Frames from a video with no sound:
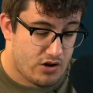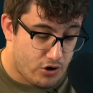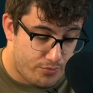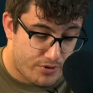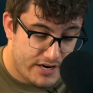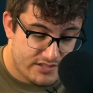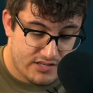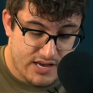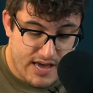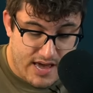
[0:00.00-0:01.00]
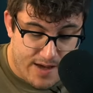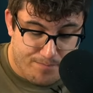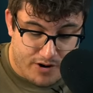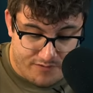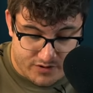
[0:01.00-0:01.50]
Uber Eats,
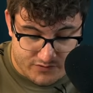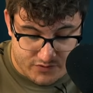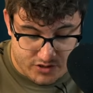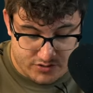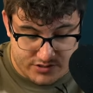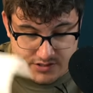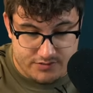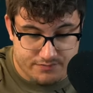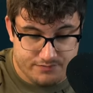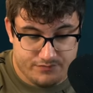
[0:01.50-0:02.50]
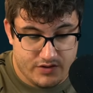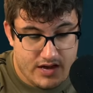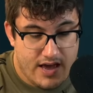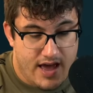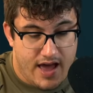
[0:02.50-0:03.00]
Imperfect Foods.
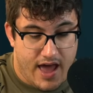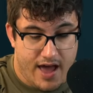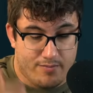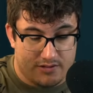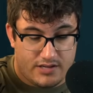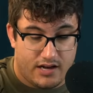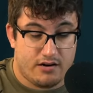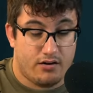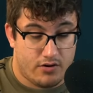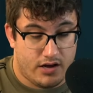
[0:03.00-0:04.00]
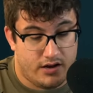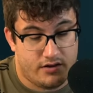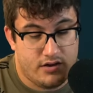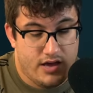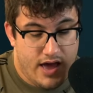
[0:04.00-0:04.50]
That's gross. Amazon, okay.
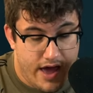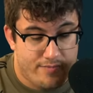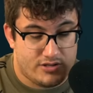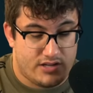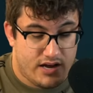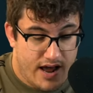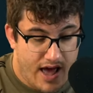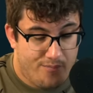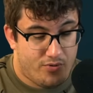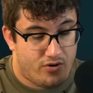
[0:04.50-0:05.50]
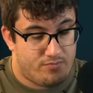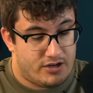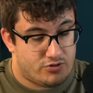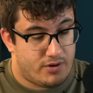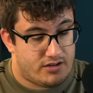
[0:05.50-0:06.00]
Amazon, Apple,
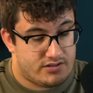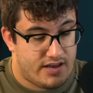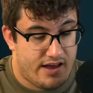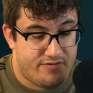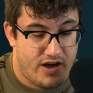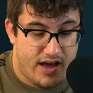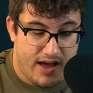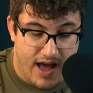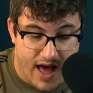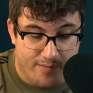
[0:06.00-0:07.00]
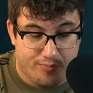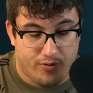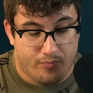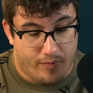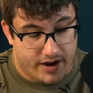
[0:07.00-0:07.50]
Metropolitan Cafe,
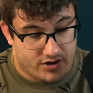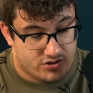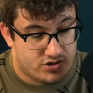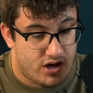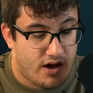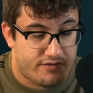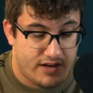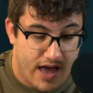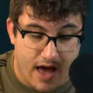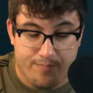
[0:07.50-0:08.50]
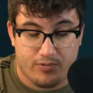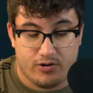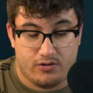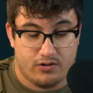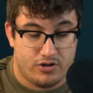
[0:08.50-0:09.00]
Apple, Microsoft,
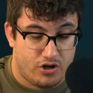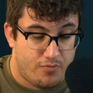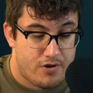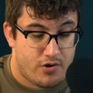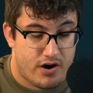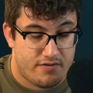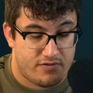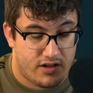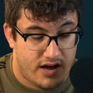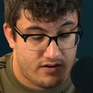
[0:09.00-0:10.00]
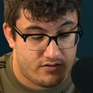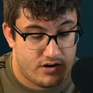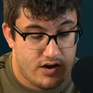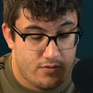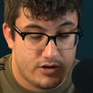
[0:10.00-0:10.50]
Apple, Adobe Creative Cloud,
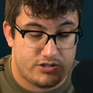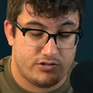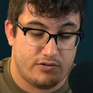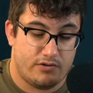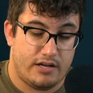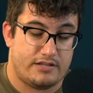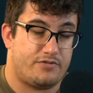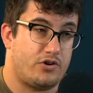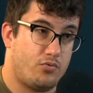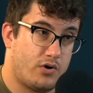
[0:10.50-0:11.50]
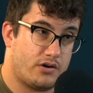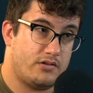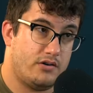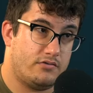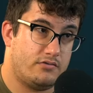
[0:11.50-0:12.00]
which... That's for your work,
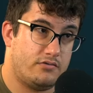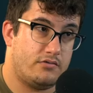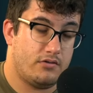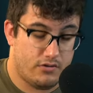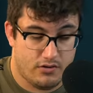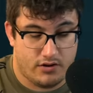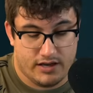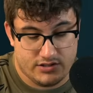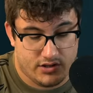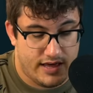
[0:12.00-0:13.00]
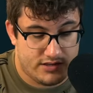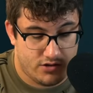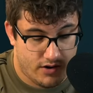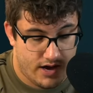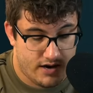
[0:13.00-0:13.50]
though. That is. Okay, yeah. So that's
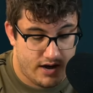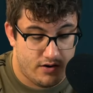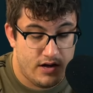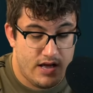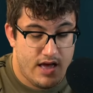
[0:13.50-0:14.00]
okay now.